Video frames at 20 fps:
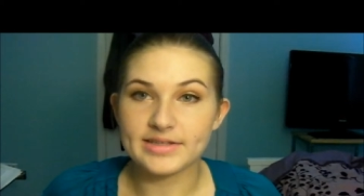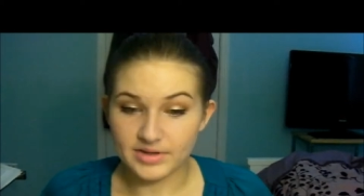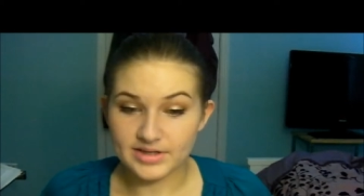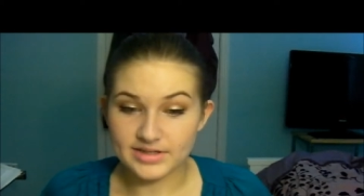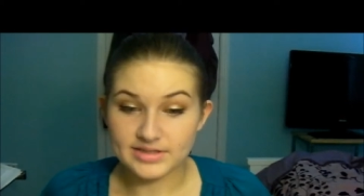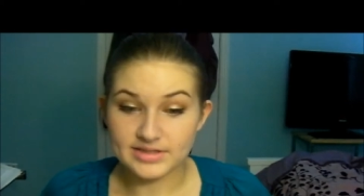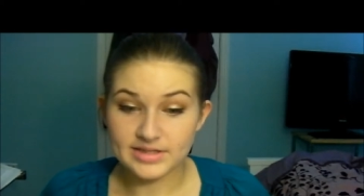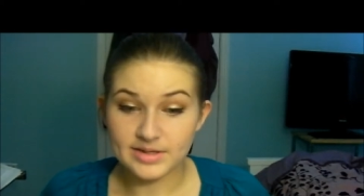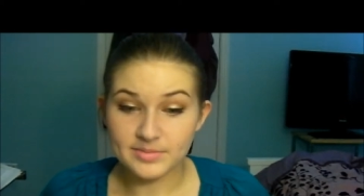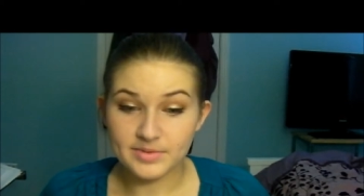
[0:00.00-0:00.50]

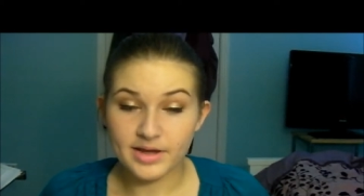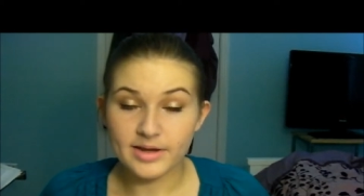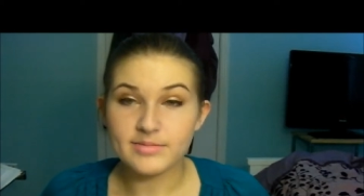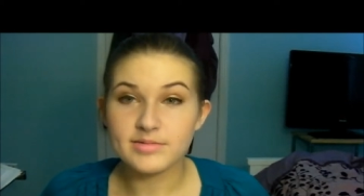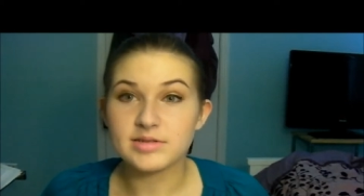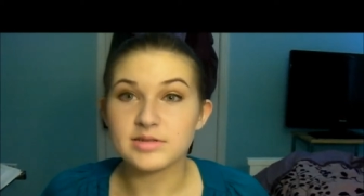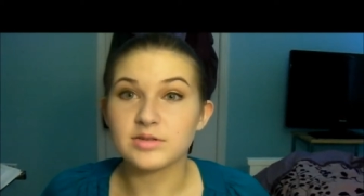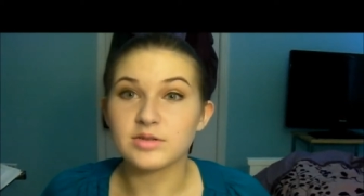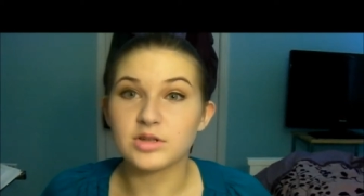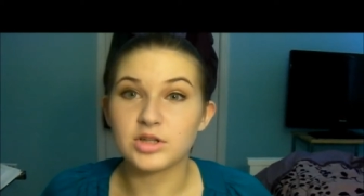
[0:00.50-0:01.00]
Because
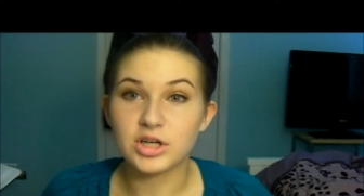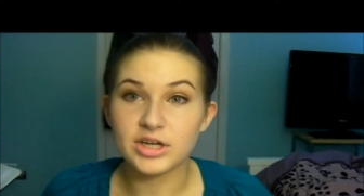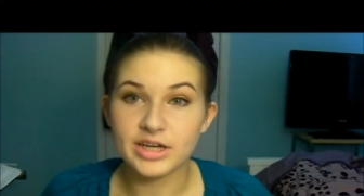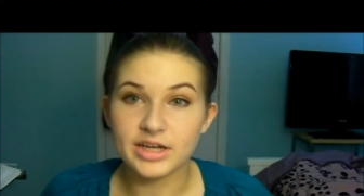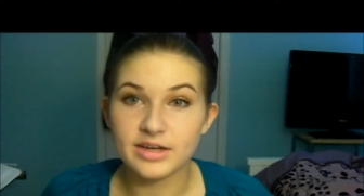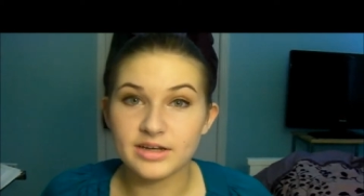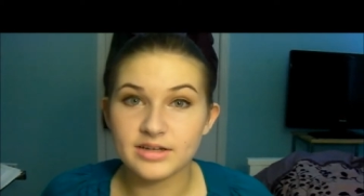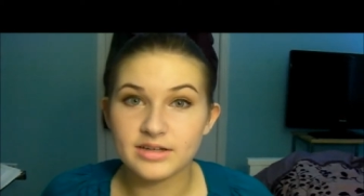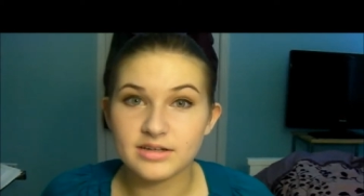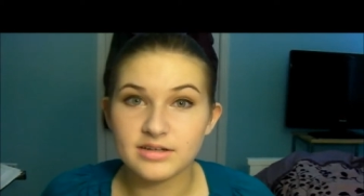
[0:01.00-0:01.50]
sometimes you look
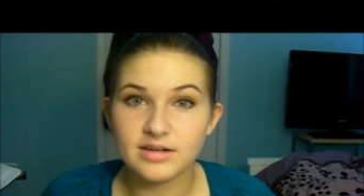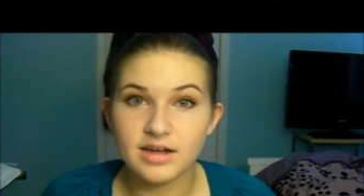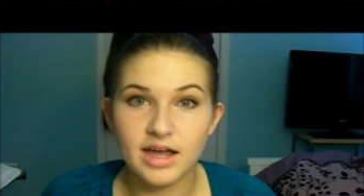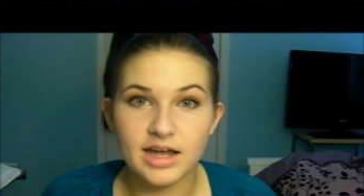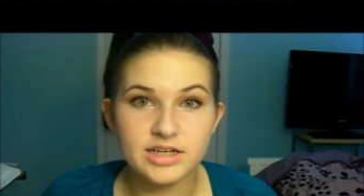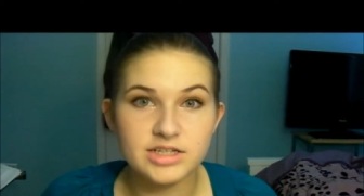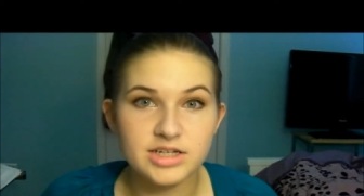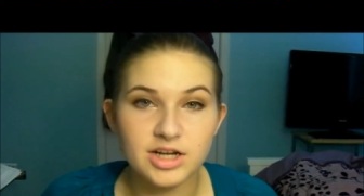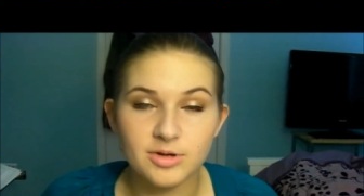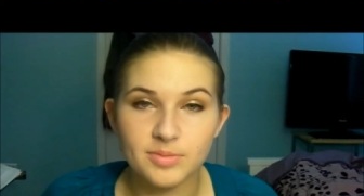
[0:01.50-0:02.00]
at
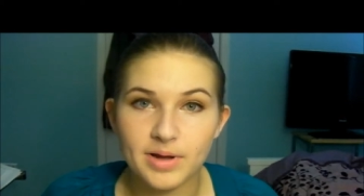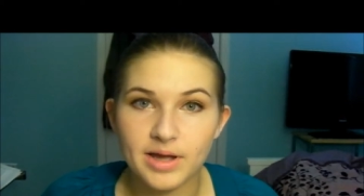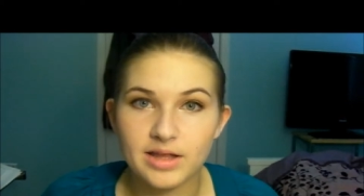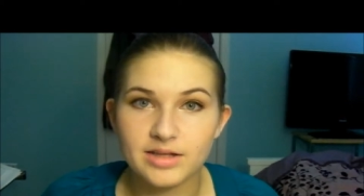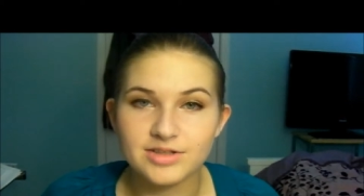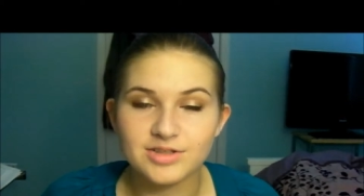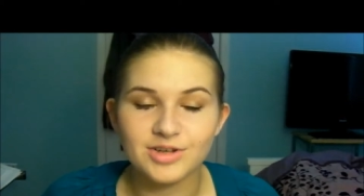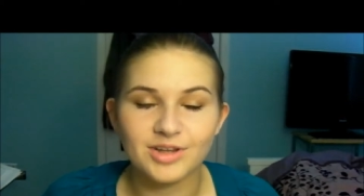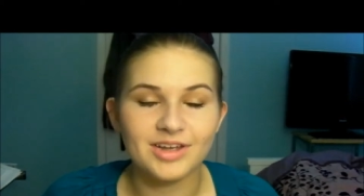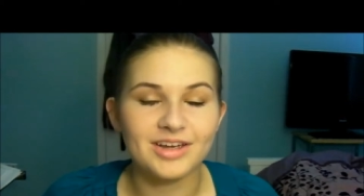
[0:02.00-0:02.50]
eyeshadow
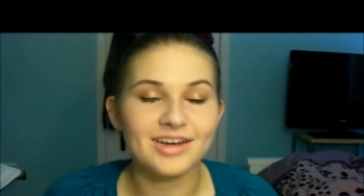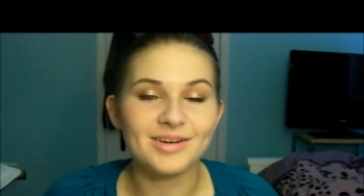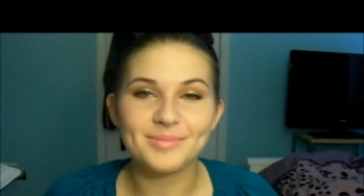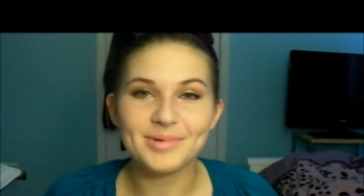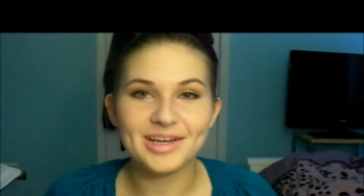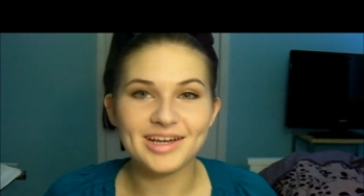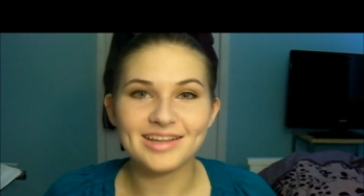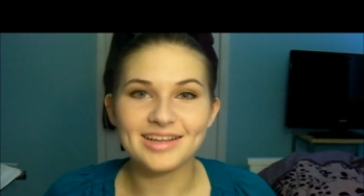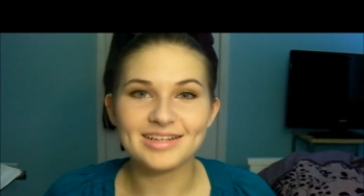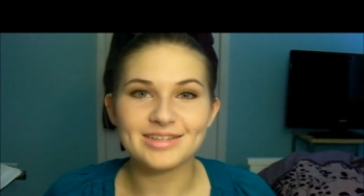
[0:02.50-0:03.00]
palettes and you're like, oh my
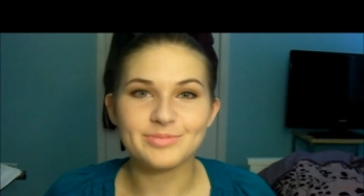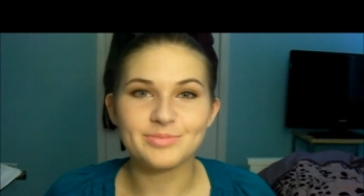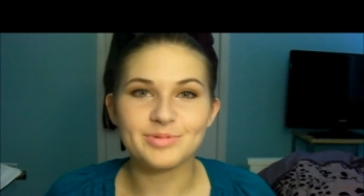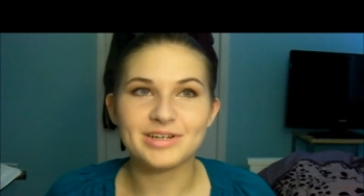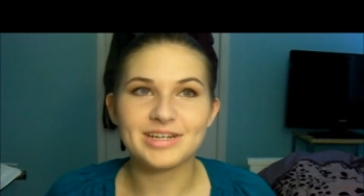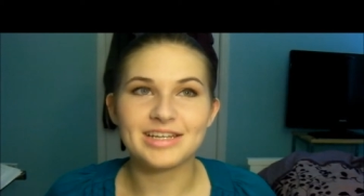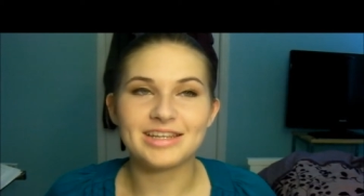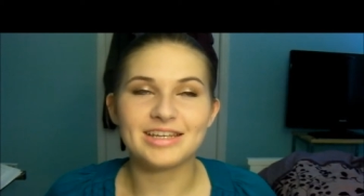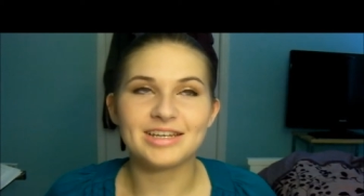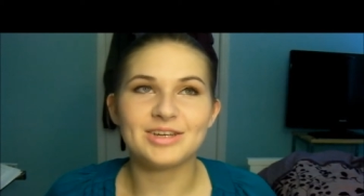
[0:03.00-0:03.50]
god, that's
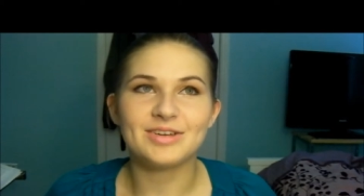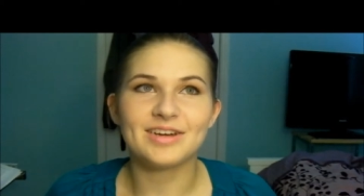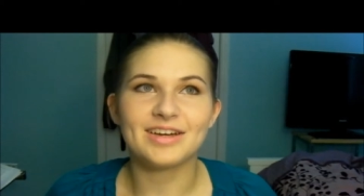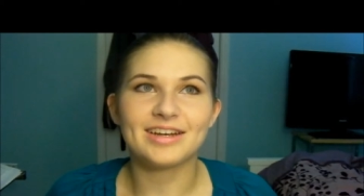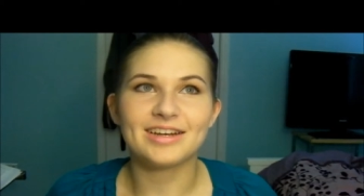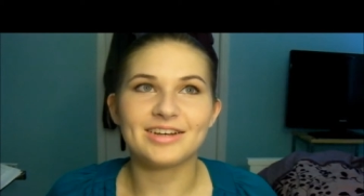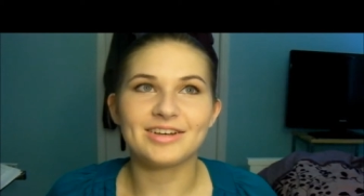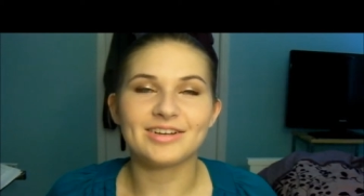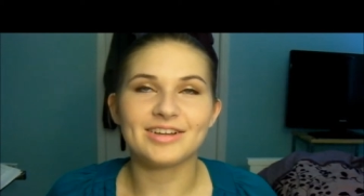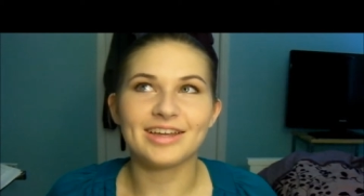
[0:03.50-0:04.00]
pretty. Then you get
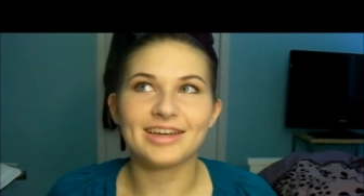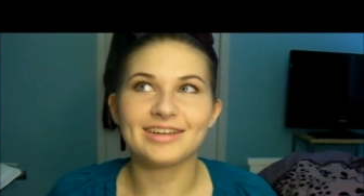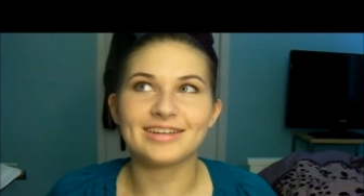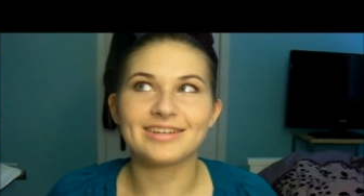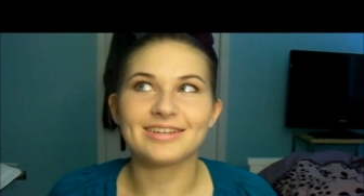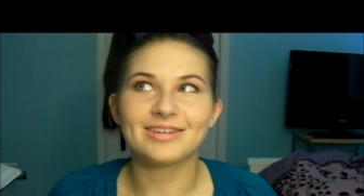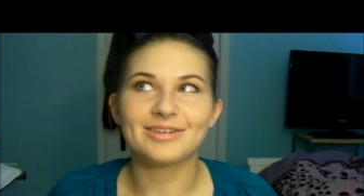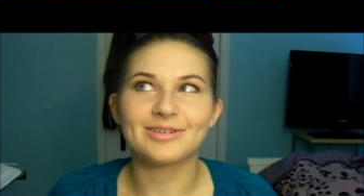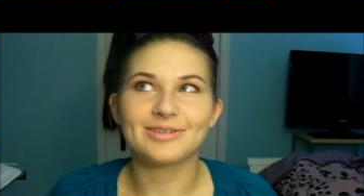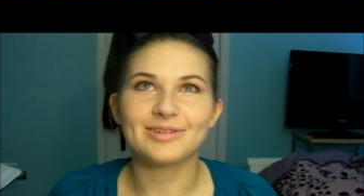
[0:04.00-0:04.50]
it and you're like,
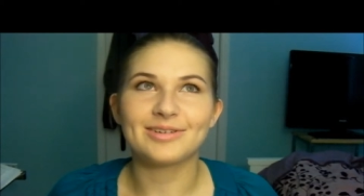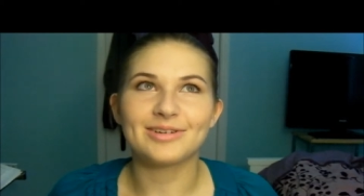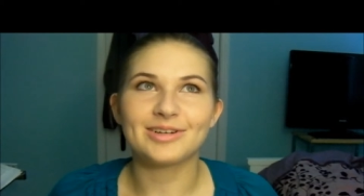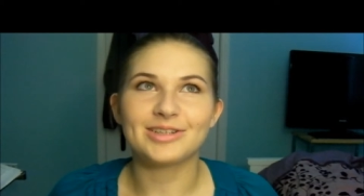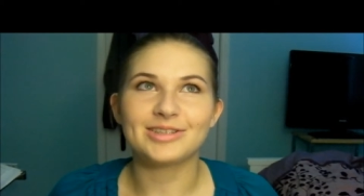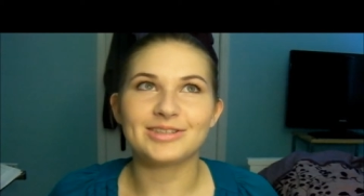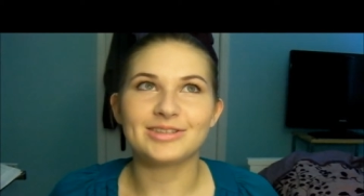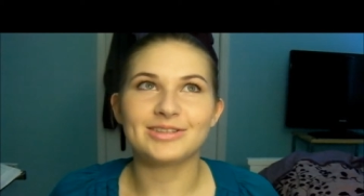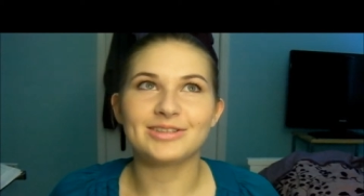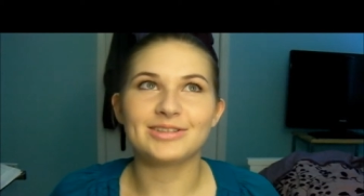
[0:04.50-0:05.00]
what do I
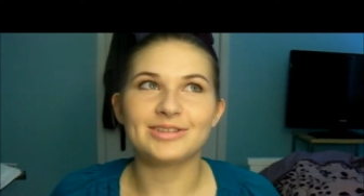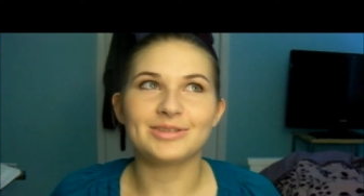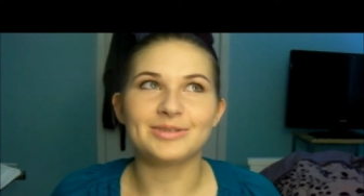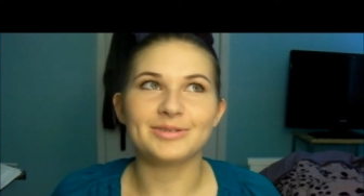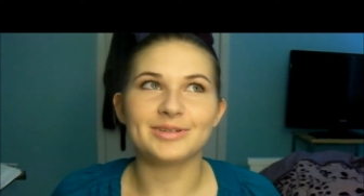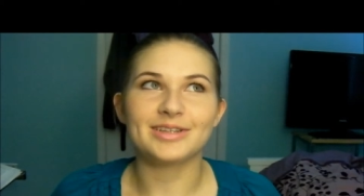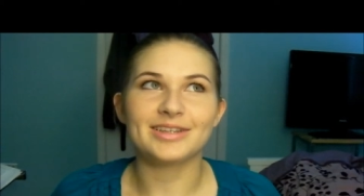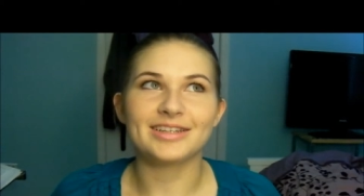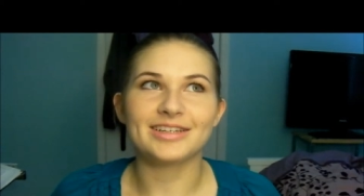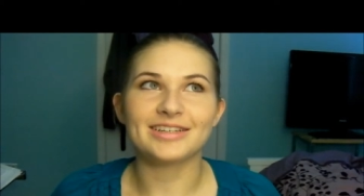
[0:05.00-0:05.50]
do
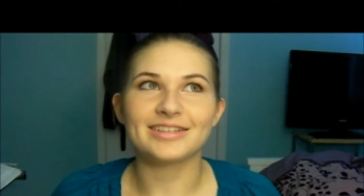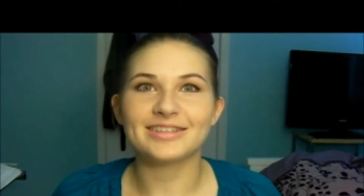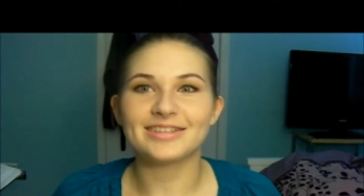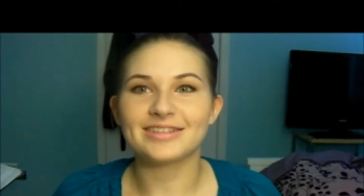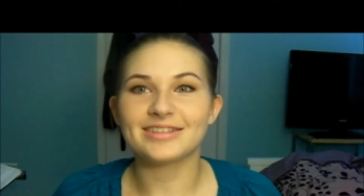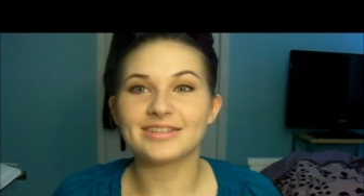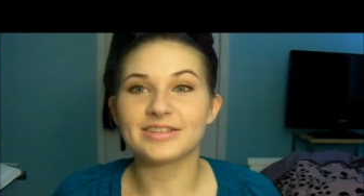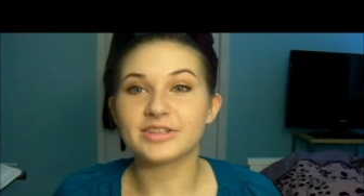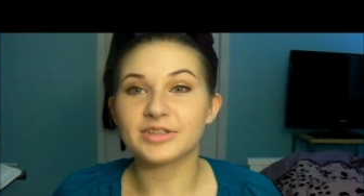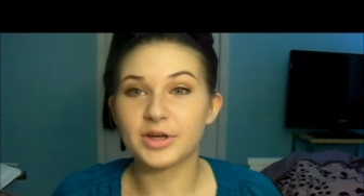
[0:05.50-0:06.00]
with this?
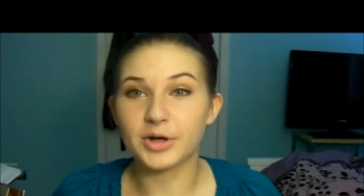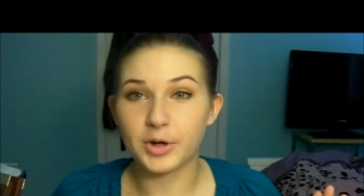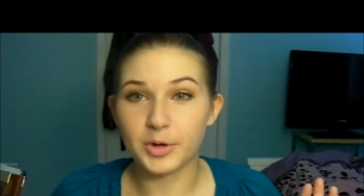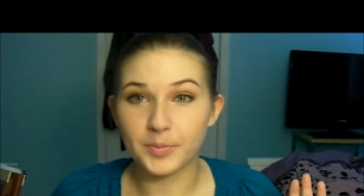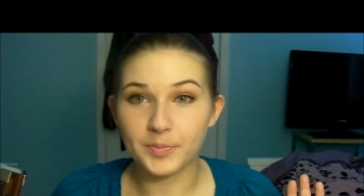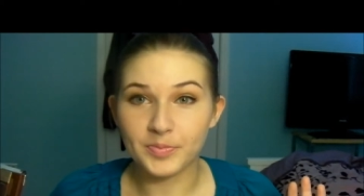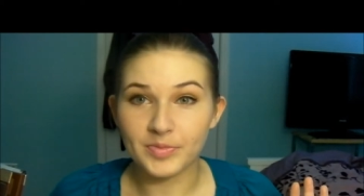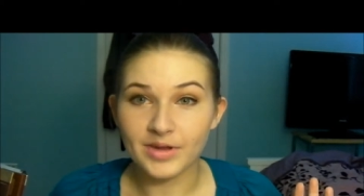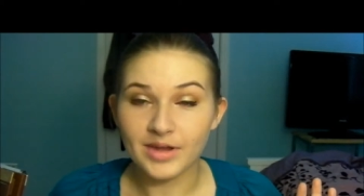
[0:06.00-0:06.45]
So